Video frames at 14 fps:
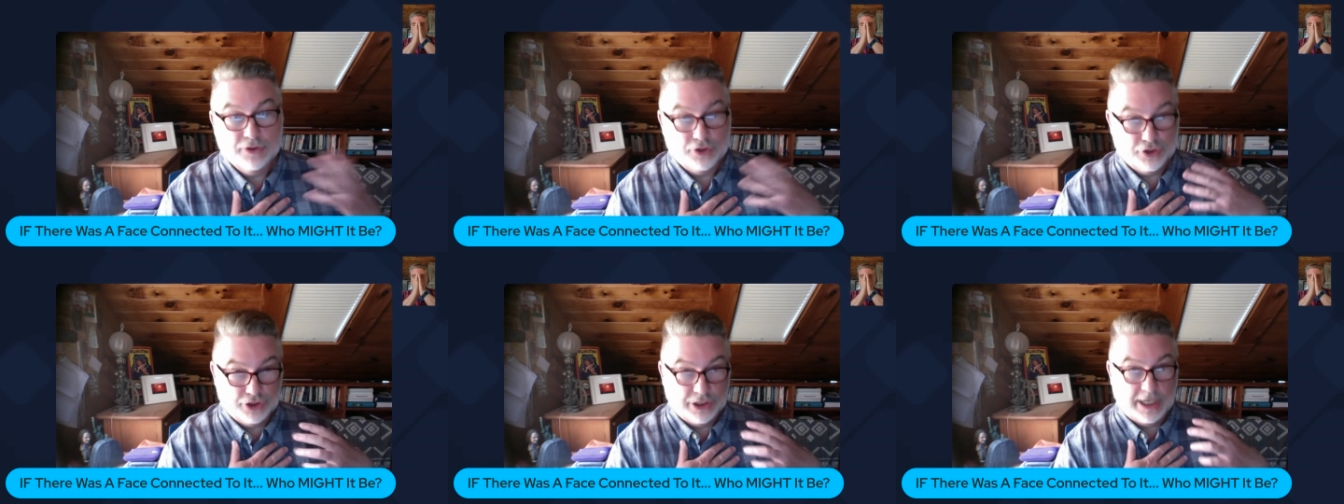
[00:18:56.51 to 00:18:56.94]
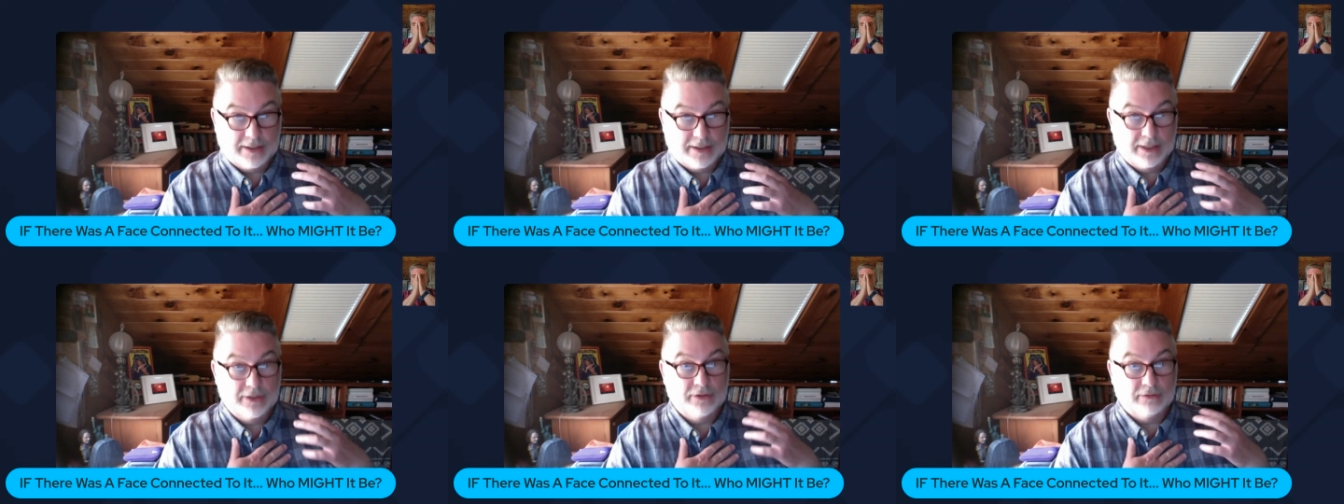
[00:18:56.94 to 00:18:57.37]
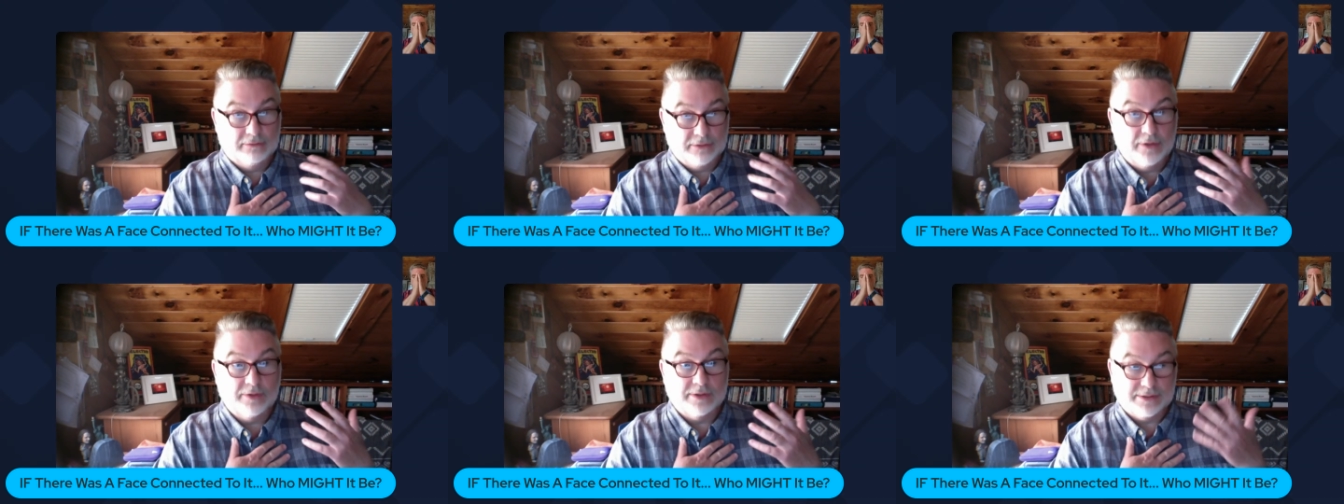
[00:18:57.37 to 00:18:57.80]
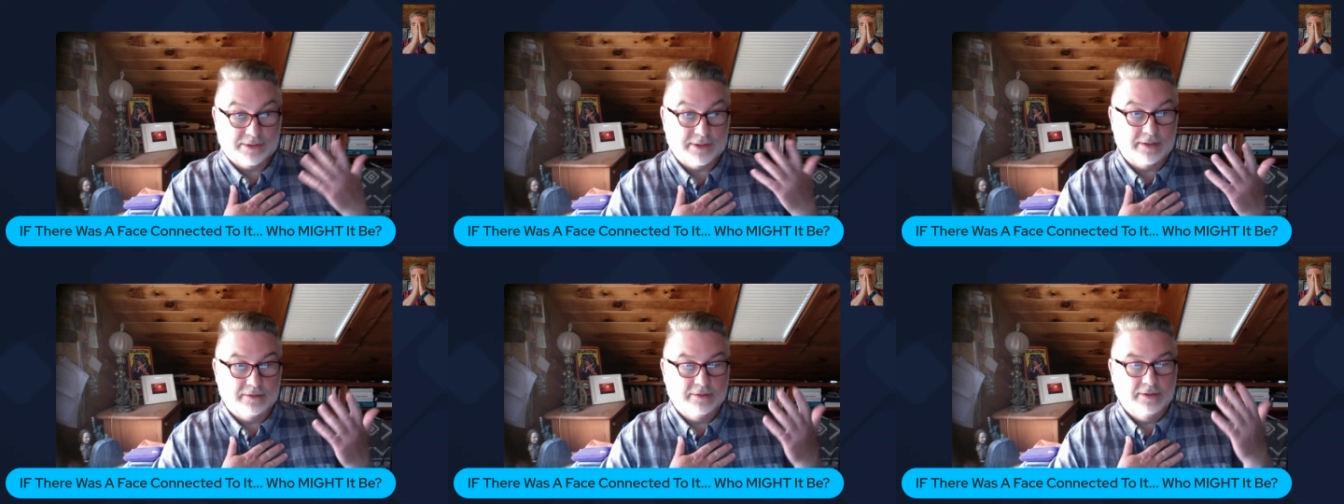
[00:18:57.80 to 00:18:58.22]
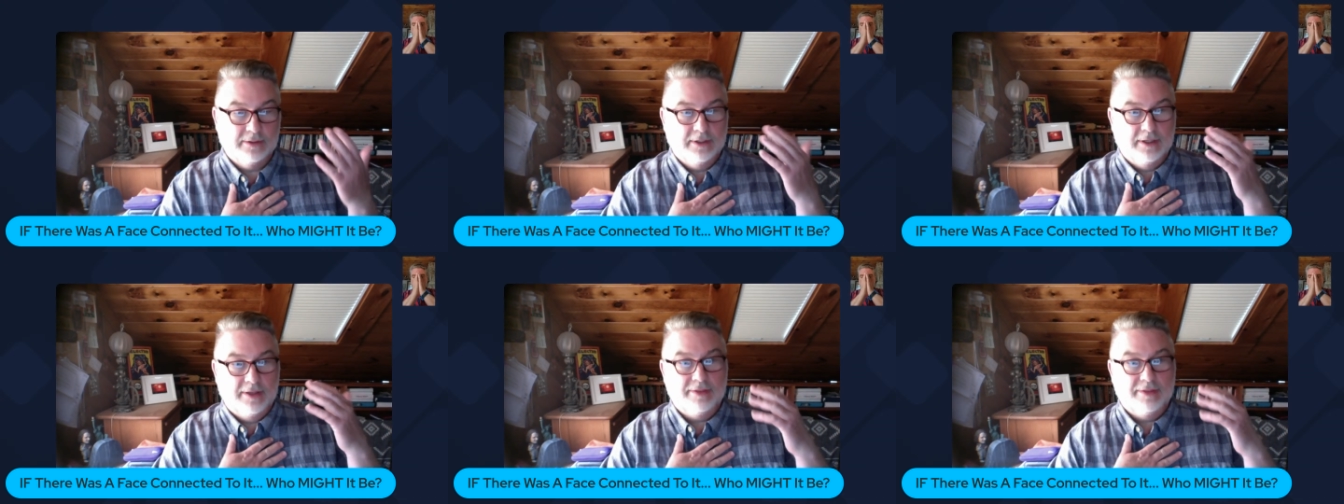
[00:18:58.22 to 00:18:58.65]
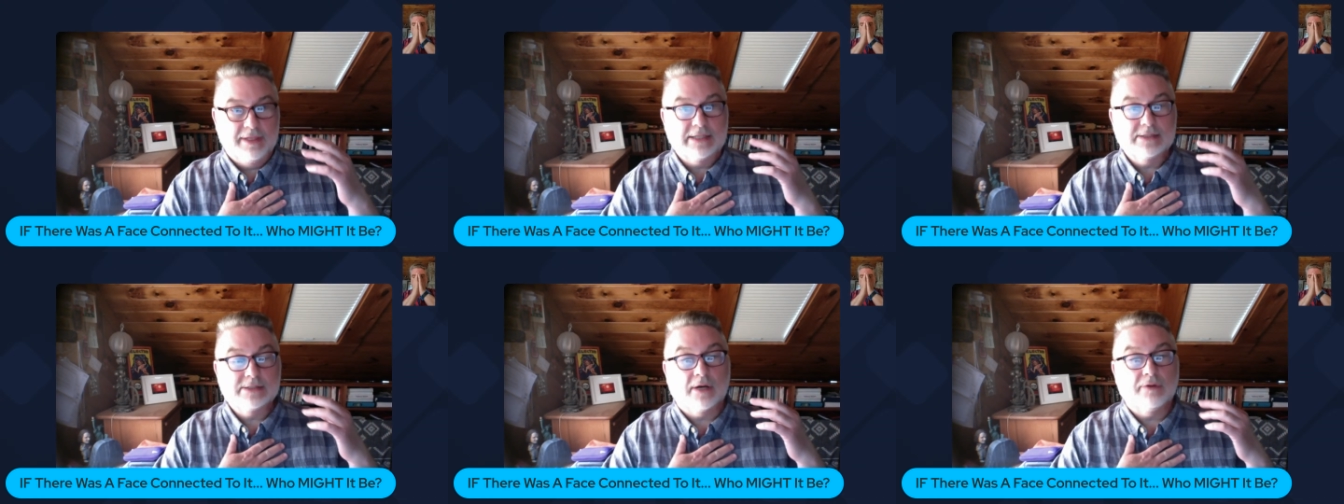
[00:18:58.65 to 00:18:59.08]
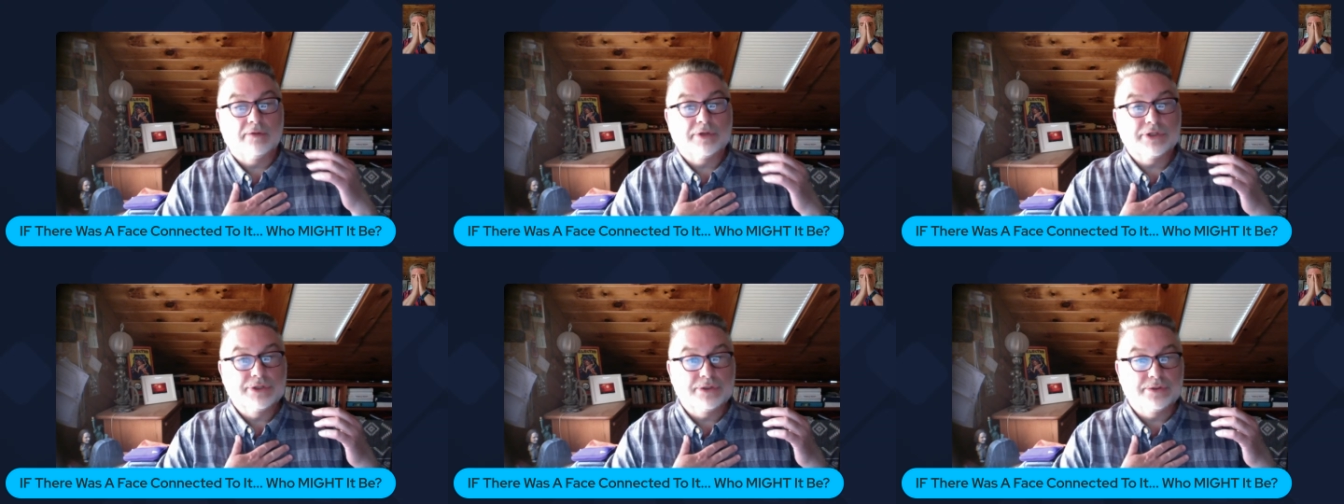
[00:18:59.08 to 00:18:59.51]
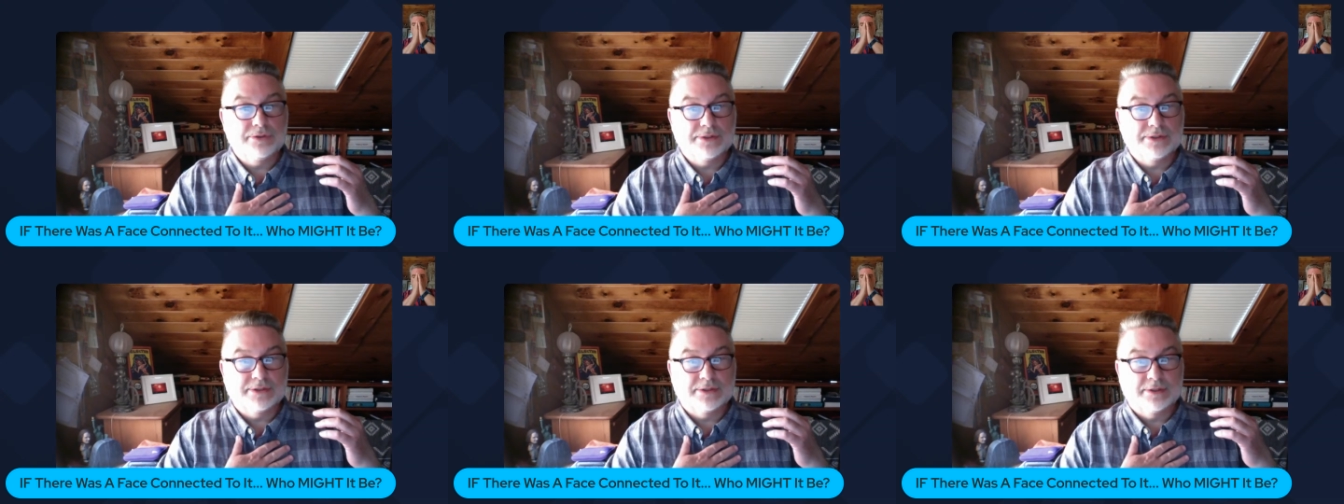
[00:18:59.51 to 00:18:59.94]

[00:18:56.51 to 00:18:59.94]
Check and you'll notice that things are reduced.